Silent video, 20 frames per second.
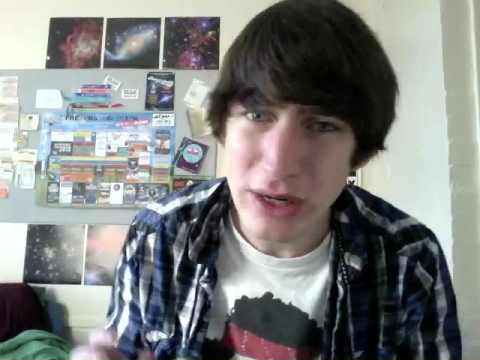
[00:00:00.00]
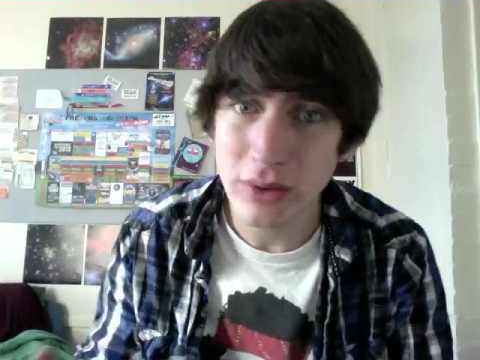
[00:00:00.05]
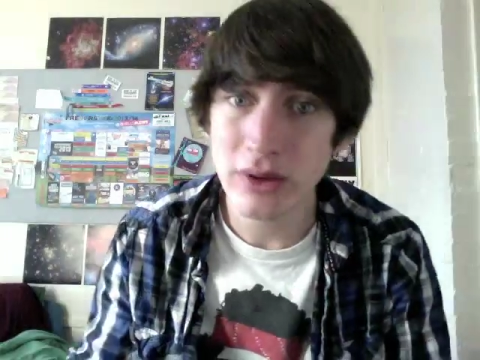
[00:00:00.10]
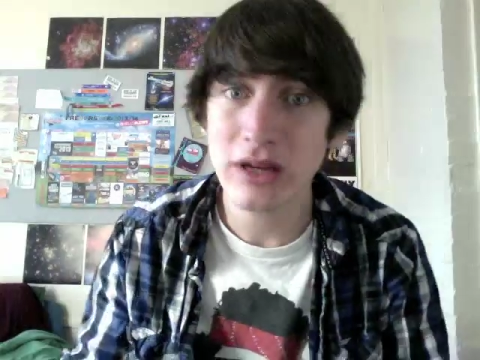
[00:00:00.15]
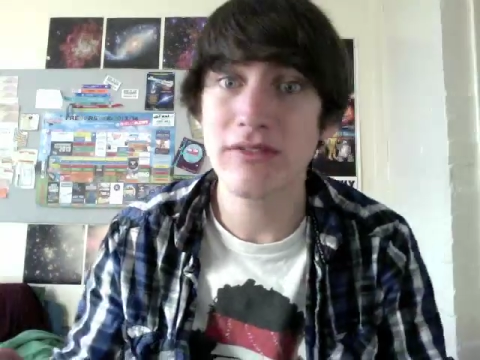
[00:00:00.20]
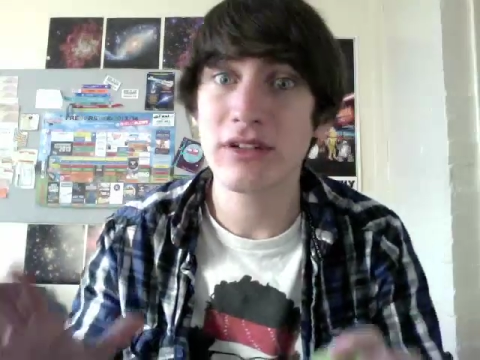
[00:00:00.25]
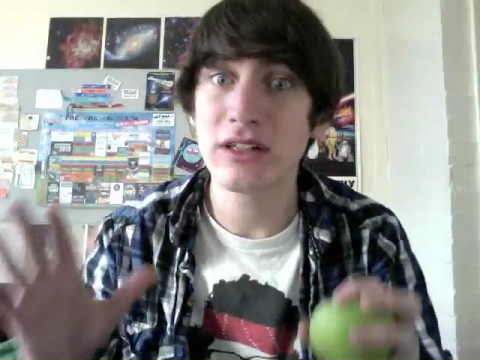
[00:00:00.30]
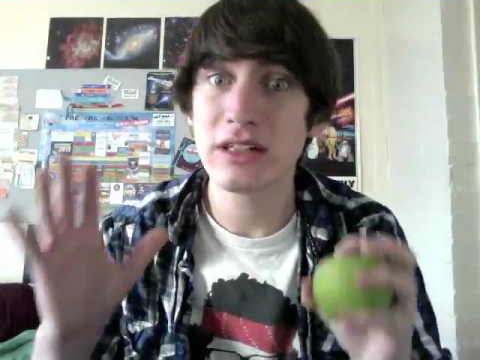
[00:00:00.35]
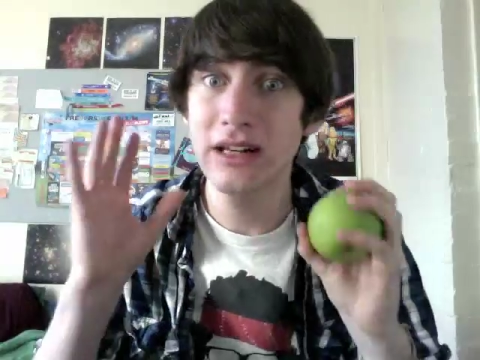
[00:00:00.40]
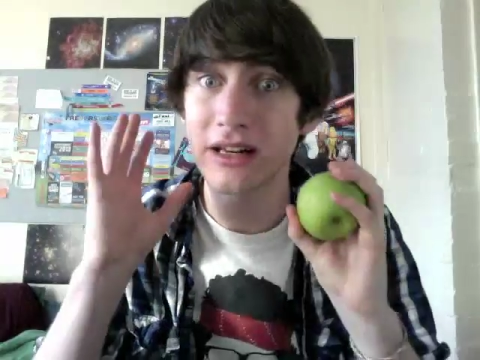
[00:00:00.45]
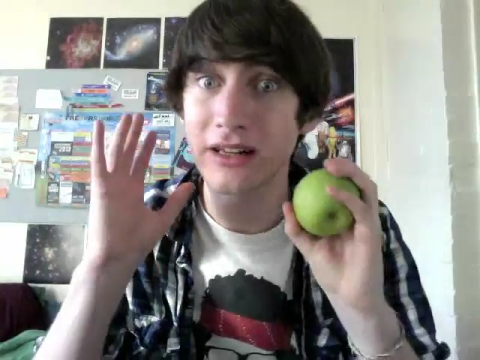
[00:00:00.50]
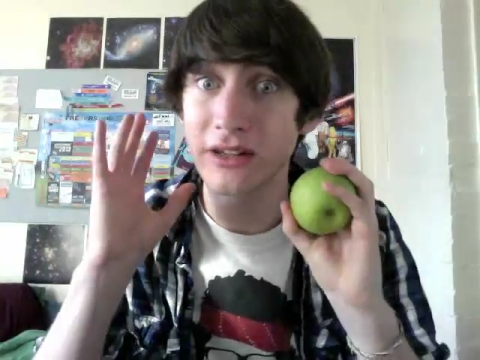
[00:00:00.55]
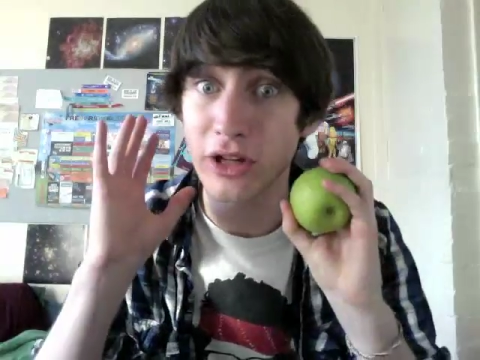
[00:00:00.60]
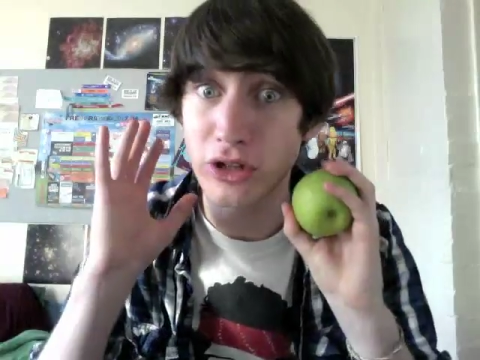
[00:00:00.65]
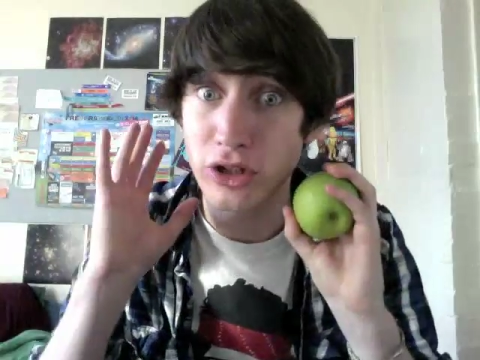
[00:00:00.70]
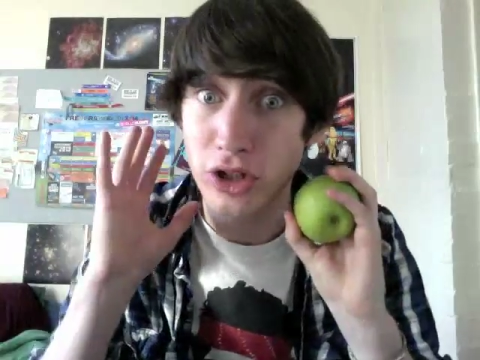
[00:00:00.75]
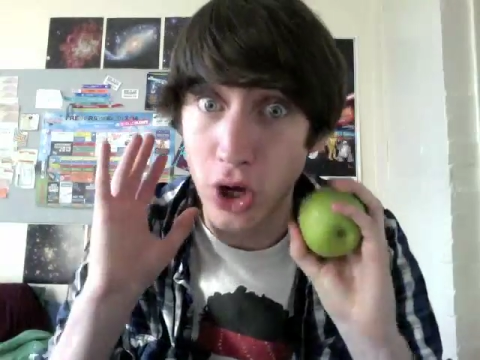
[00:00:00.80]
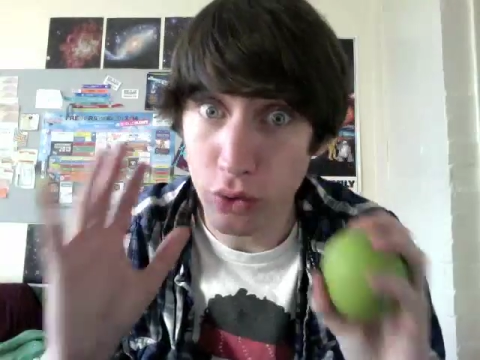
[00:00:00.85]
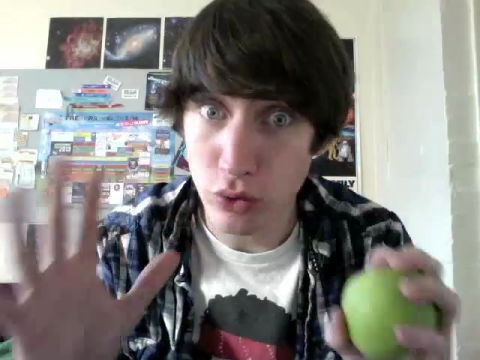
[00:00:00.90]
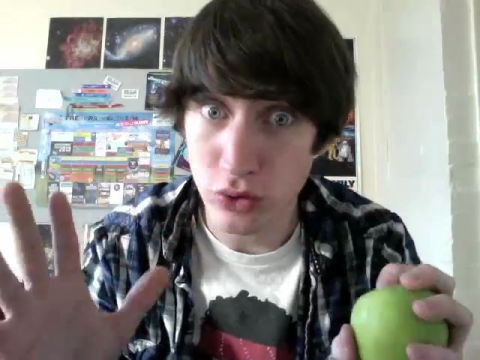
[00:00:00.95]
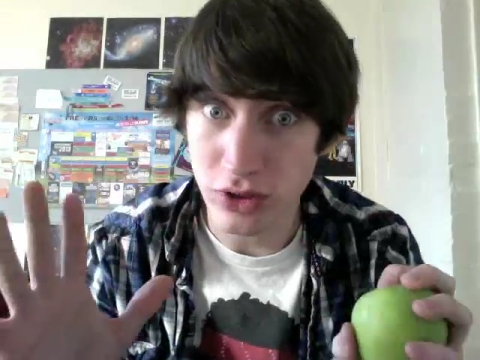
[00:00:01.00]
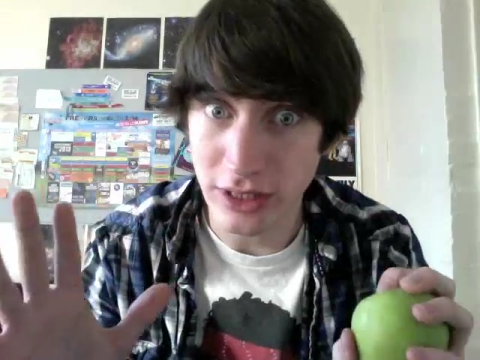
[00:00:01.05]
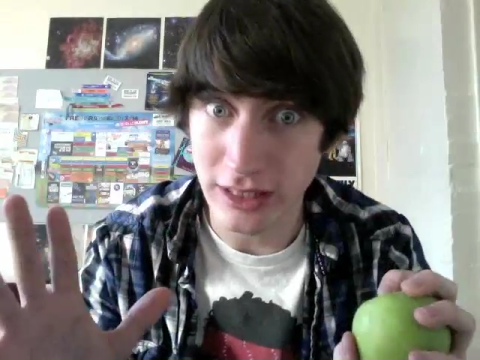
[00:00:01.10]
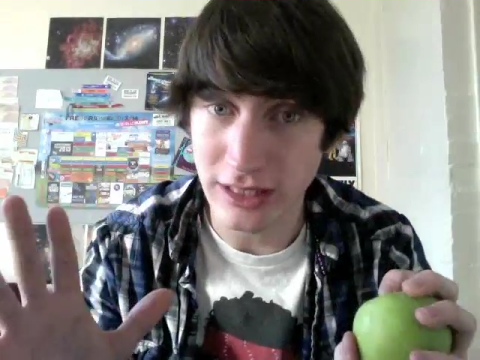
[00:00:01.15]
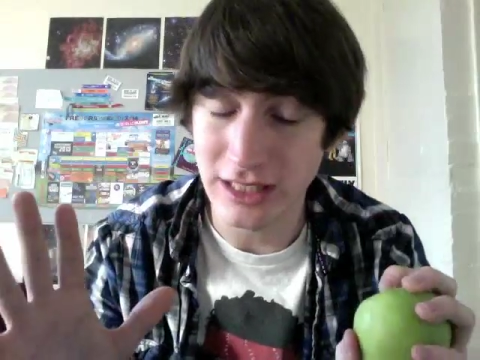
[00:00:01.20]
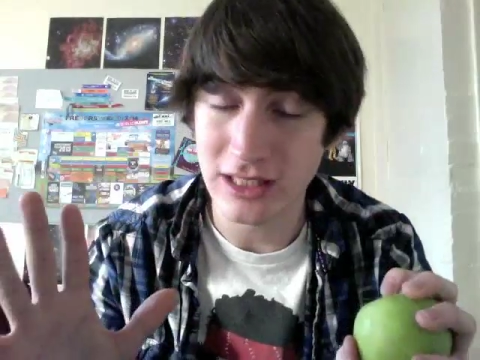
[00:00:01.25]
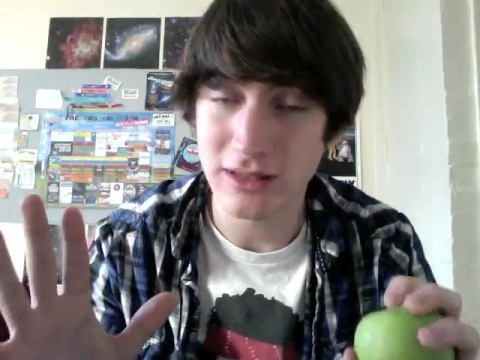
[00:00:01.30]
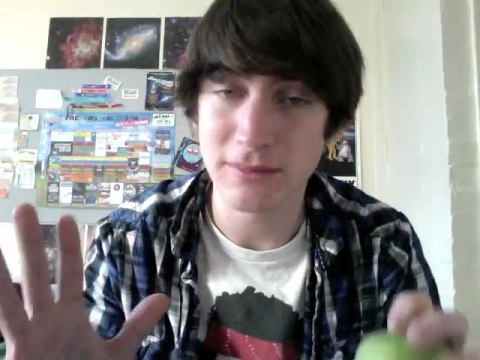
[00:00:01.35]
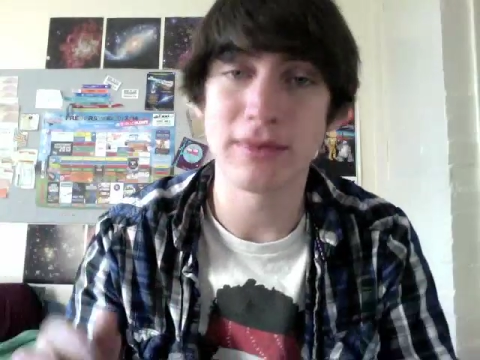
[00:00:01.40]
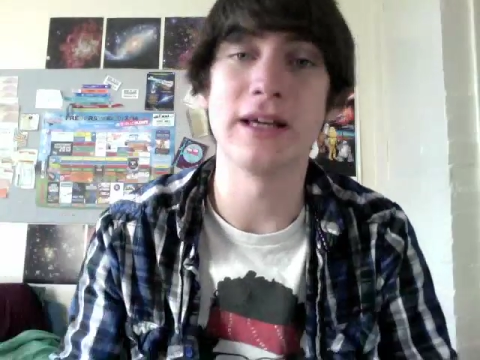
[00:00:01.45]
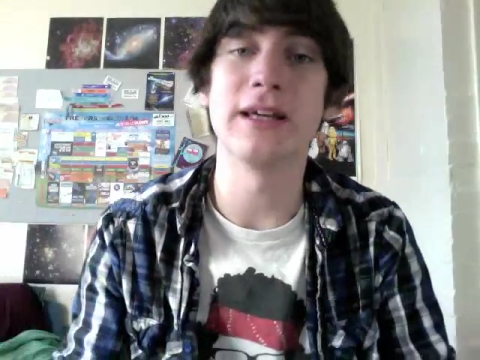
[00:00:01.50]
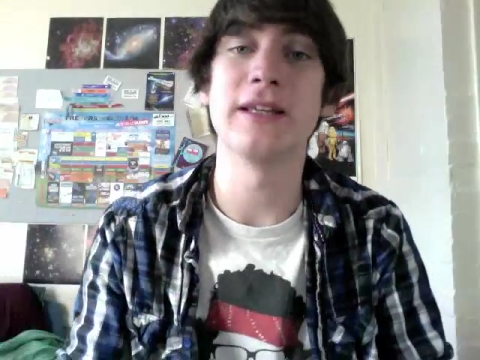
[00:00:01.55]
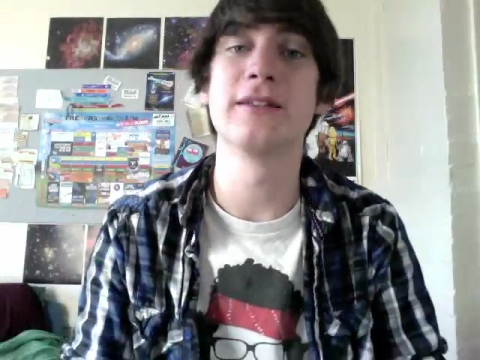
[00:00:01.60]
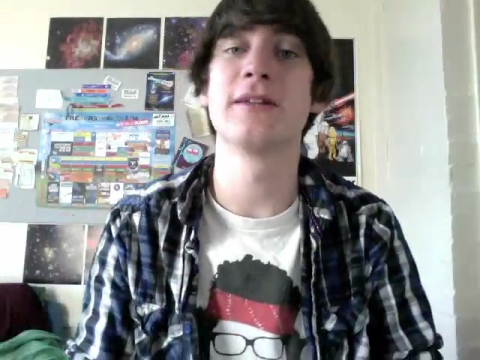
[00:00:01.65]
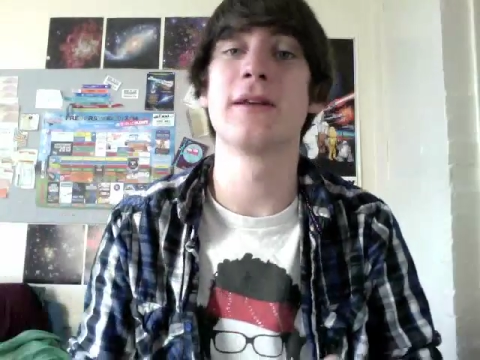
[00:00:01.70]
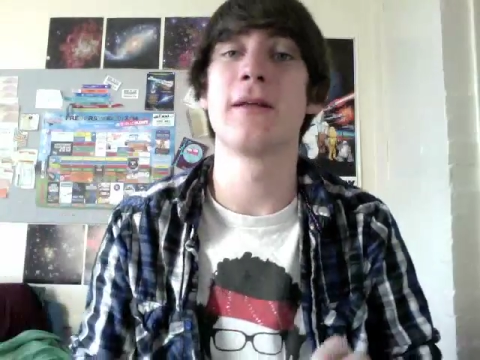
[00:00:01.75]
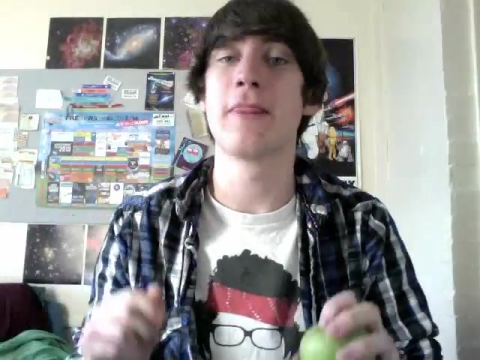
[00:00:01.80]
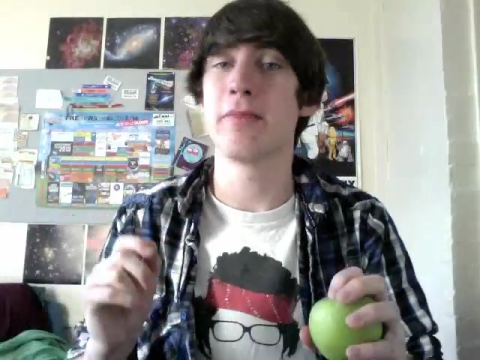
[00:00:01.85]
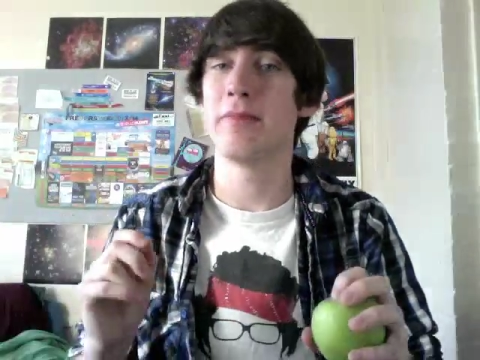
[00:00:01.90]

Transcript: not even allowed a toaster in this place,